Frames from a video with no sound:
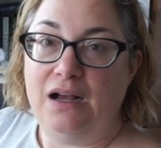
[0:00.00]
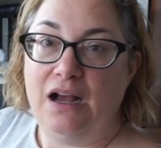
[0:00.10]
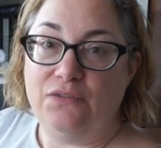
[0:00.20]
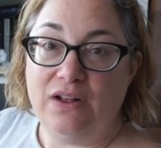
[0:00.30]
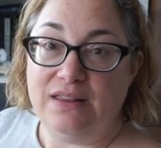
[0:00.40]

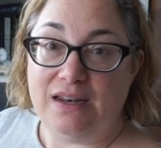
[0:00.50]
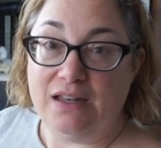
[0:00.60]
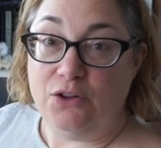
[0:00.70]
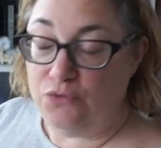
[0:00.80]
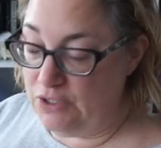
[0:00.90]
I find that a
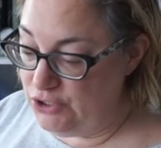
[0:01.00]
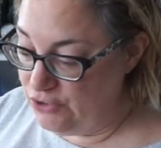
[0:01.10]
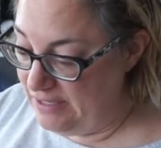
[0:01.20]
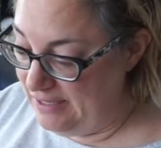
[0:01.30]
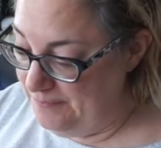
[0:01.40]
little
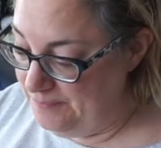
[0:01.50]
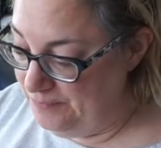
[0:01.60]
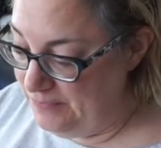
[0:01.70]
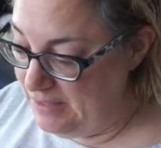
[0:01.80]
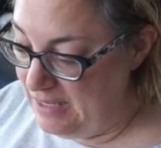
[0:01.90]
frustrating
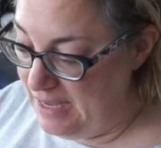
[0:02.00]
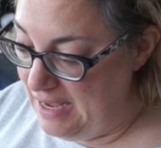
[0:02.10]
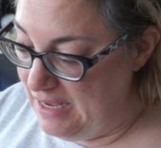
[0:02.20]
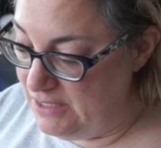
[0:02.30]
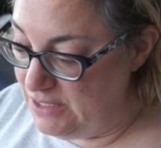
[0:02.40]

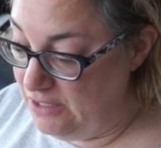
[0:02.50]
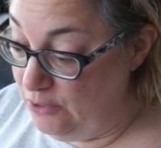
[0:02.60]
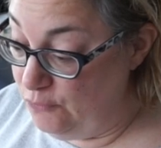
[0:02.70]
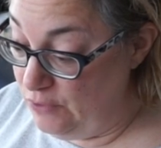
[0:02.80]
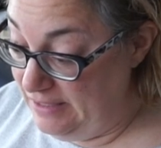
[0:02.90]
and a
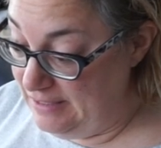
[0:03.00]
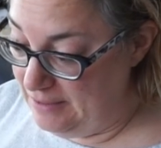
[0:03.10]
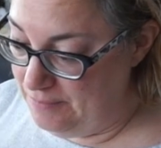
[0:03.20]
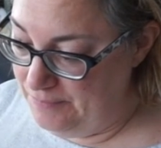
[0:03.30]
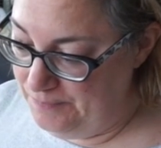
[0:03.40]
little
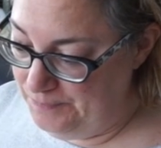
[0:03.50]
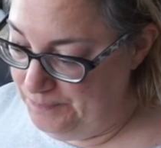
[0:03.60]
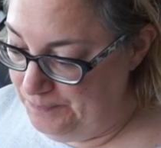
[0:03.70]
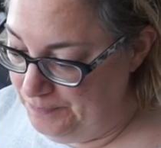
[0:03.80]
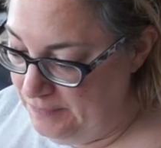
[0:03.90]
frightening.
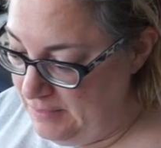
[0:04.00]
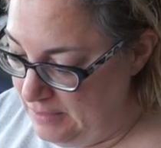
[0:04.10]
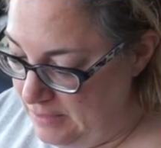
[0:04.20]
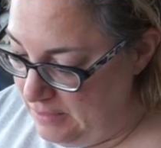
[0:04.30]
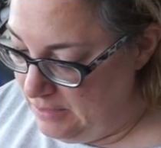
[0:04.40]

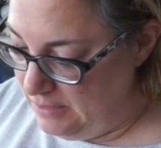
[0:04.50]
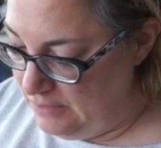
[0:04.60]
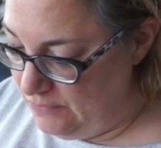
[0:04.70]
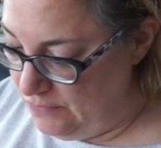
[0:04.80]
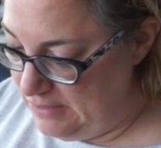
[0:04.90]
I
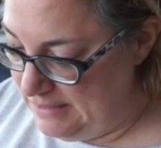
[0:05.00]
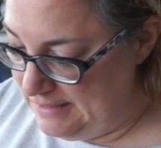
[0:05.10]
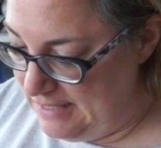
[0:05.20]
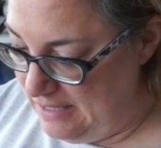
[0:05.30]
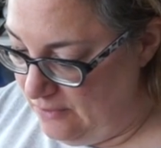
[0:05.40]
have everything
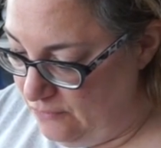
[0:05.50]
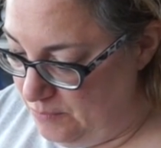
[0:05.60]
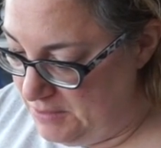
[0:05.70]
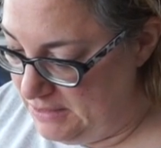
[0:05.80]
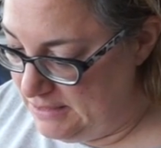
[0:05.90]

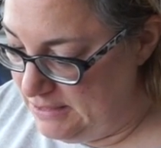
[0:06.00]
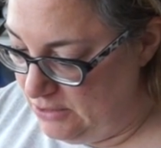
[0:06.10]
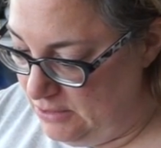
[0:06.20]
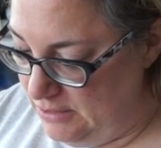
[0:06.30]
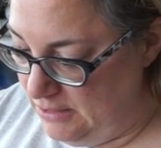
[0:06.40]
saved, but it's
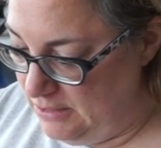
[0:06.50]
still a